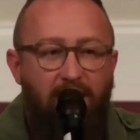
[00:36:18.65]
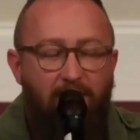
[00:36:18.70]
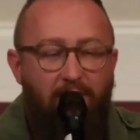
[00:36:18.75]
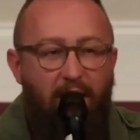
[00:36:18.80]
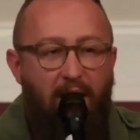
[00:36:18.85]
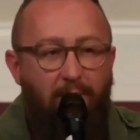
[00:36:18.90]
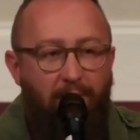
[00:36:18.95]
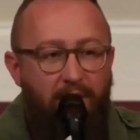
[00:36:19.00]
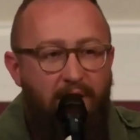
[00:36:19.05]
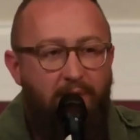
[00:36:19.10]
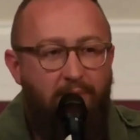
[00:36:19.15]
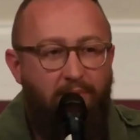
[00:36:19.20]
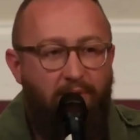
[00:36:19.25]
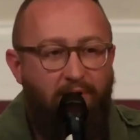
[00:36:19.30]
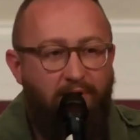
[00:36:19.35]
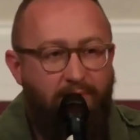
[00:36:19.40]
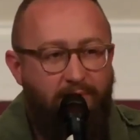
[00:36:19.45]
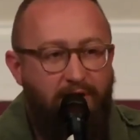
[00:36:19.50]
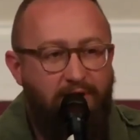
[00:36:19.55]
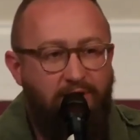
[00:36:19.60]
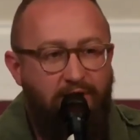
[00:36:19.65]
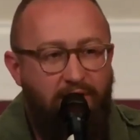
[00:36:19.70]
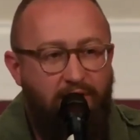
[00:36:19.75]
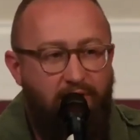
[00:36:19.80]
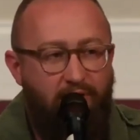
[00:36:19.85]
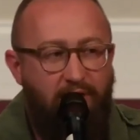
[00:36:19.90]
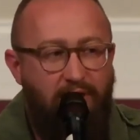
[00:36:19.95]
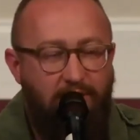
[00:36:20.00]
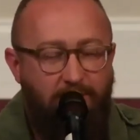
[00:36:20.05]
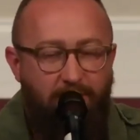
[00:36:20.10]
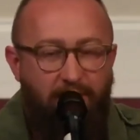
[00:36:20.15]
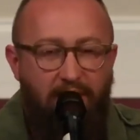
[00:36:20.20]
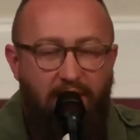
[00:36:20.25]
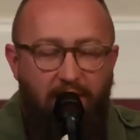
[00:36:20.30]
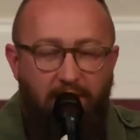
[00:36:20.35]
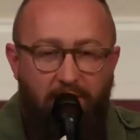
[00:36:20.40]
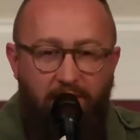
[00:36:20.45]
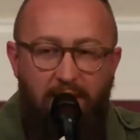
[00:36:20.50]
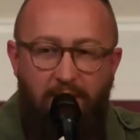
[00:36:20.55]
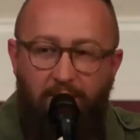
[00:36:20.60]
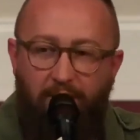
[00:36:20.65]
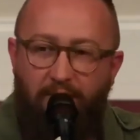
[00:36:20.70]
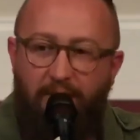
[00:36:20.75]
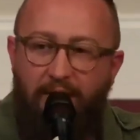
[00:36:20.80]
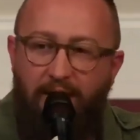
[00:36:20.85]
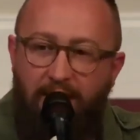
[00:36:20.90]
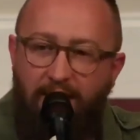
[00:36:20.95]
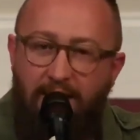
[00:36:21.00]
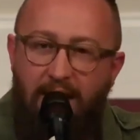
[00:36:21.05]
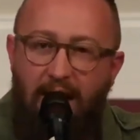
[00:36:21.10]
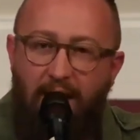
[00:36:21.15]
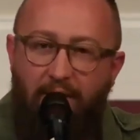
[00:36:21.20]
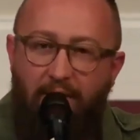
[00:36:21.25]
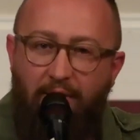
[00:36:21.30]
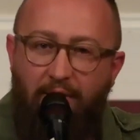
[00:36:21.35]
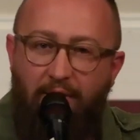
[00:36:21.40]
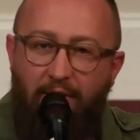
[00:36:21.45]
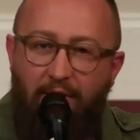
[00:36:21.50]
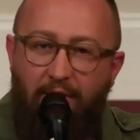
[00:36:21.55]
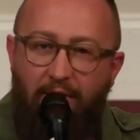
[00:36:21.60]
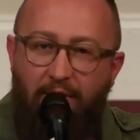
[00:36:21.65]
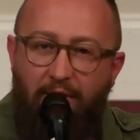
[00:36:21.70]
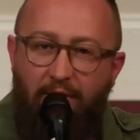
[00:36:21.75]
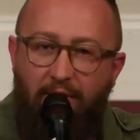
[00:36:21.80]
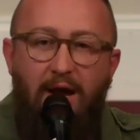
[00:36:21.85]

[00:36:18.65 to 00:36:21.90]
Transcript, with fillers: by people, especially Greek speaking people, and in that region.